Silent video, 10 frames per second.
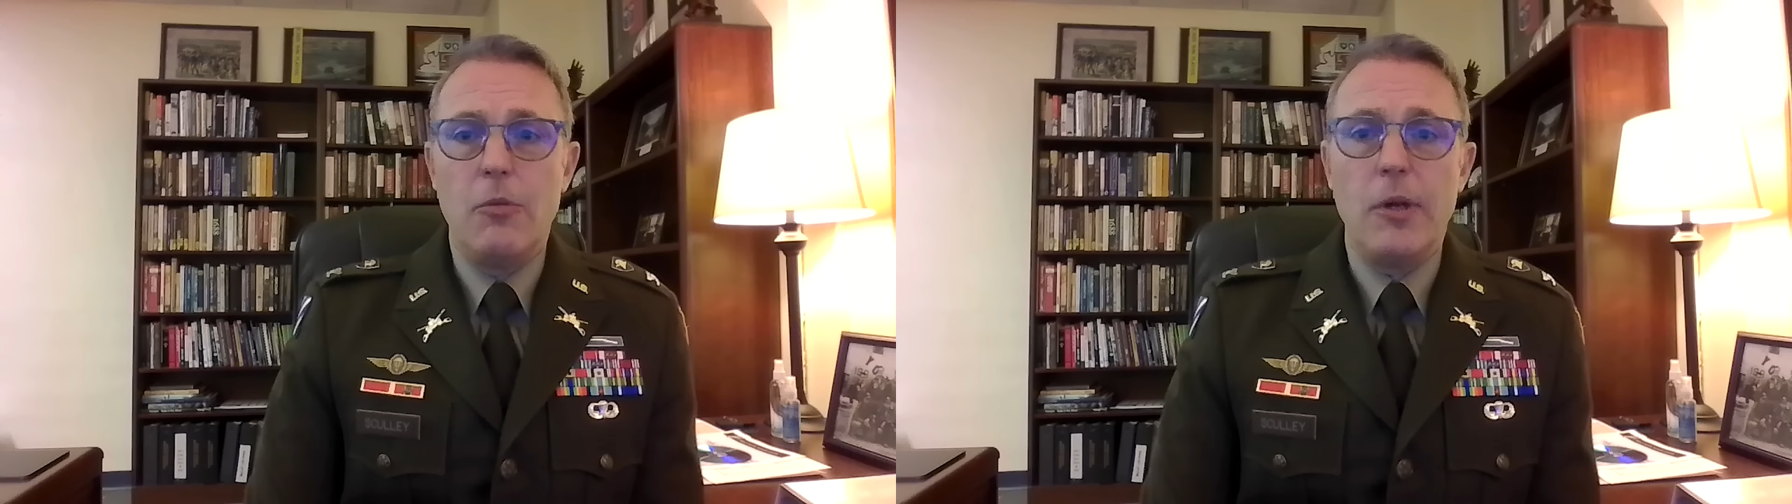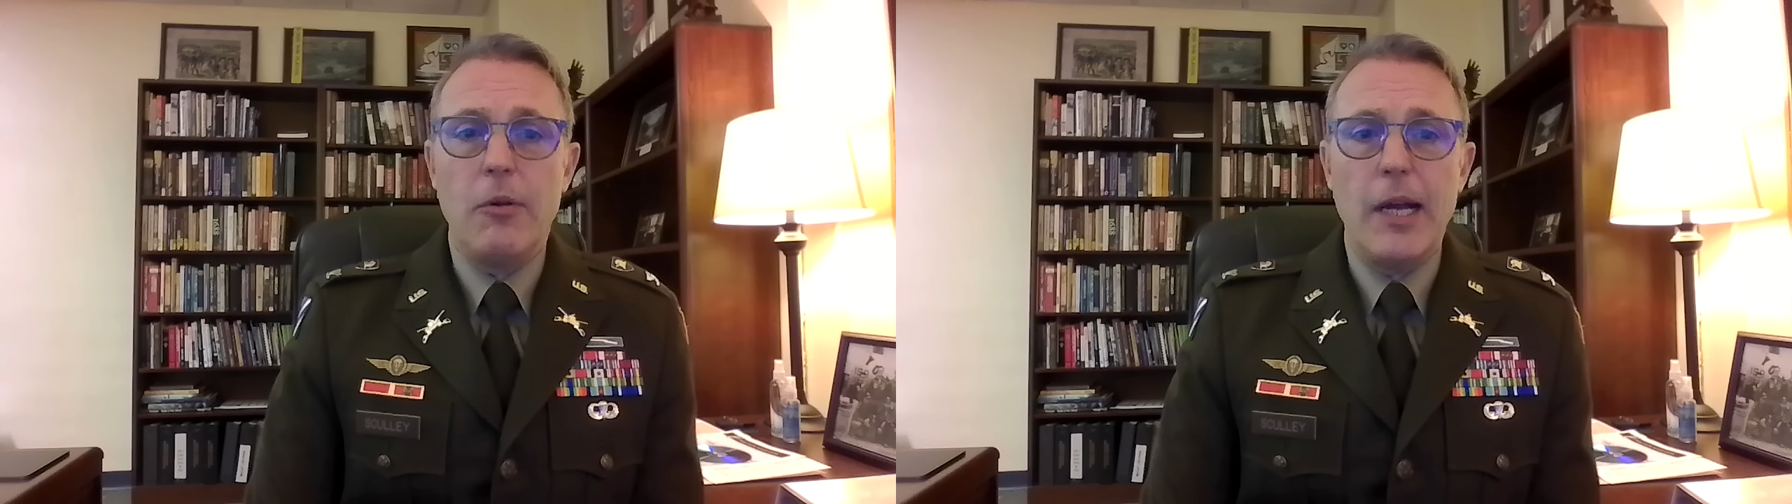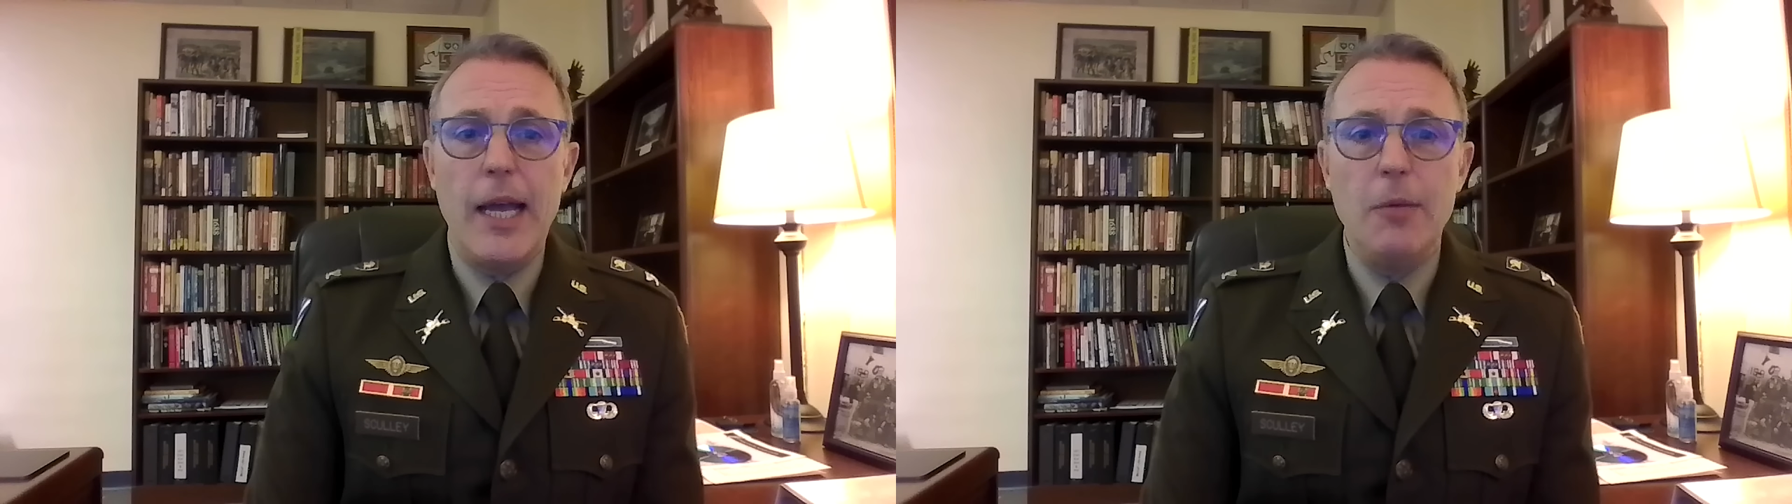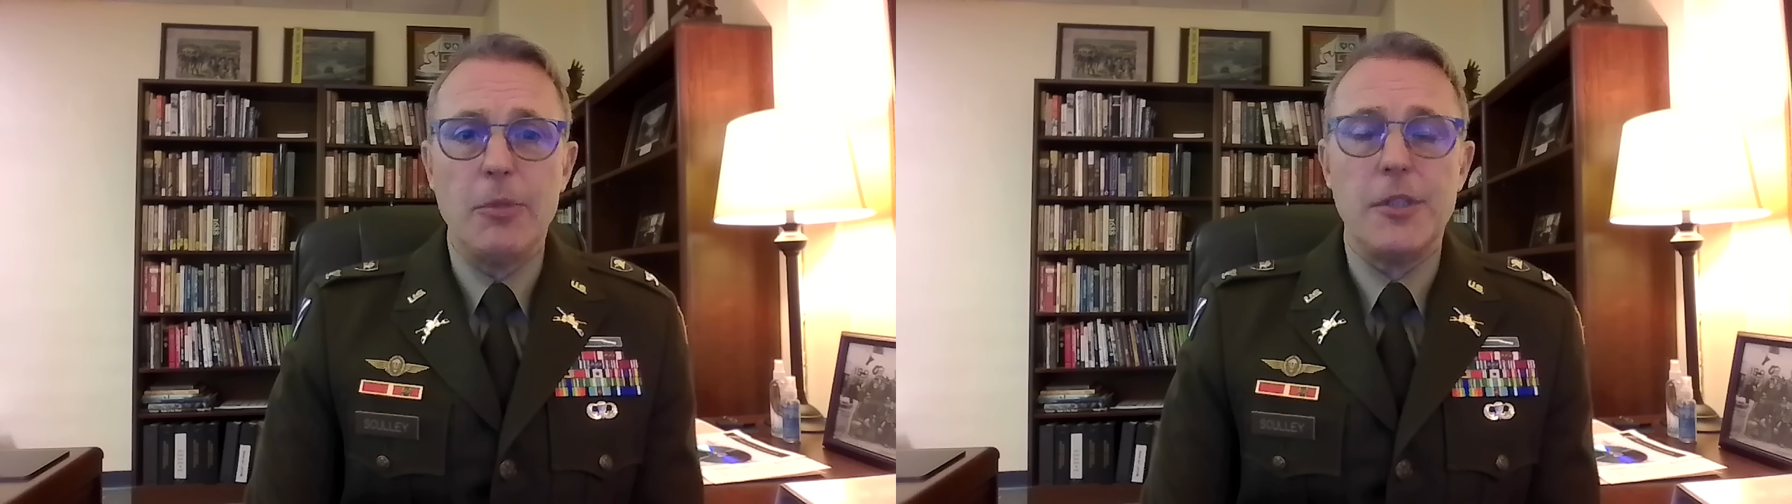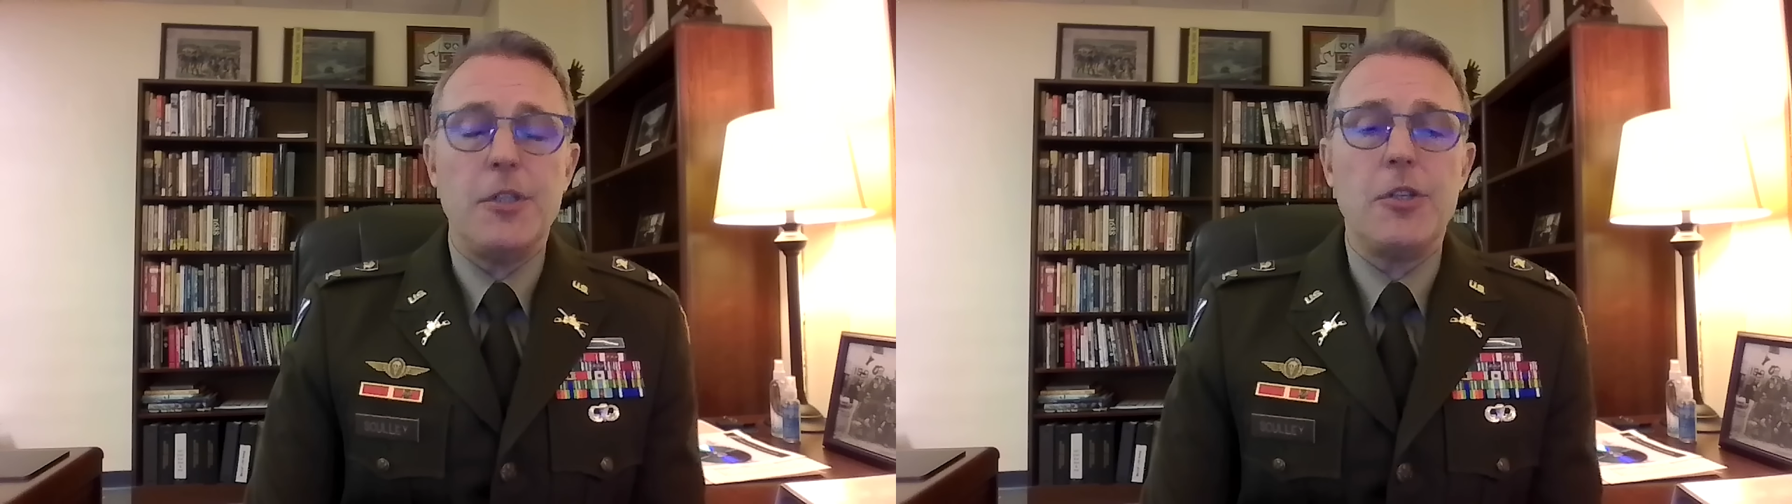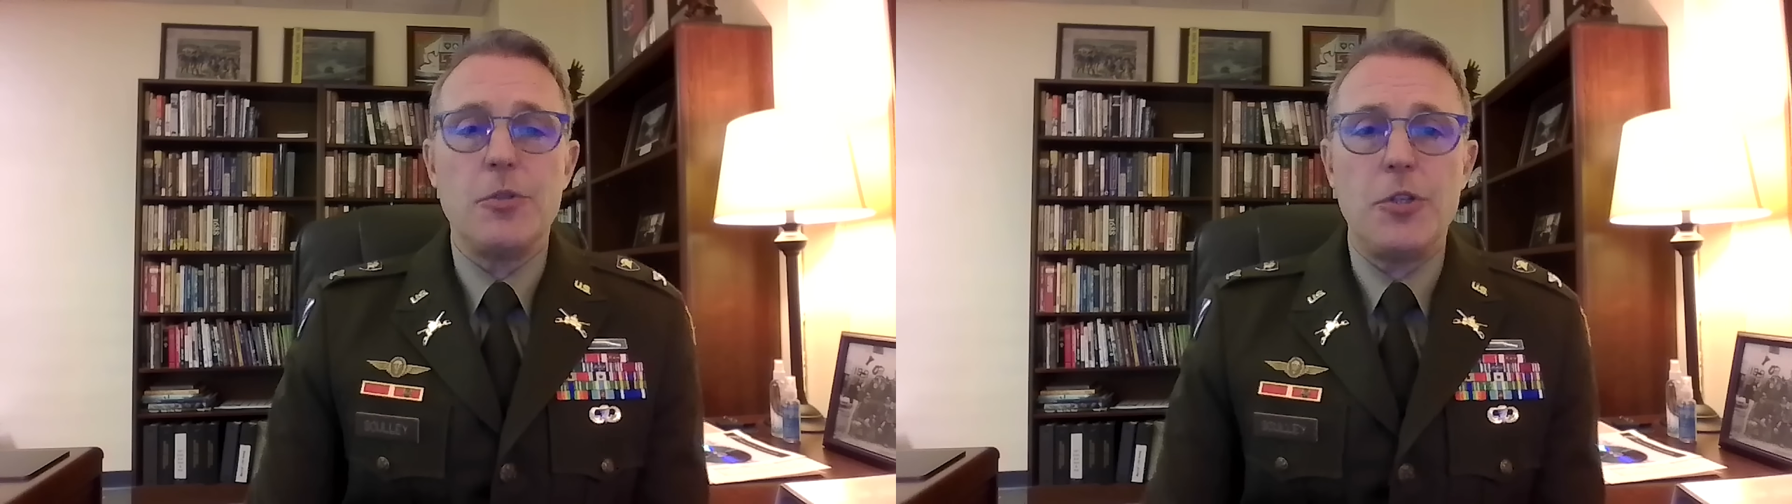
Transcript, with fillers: we were able to do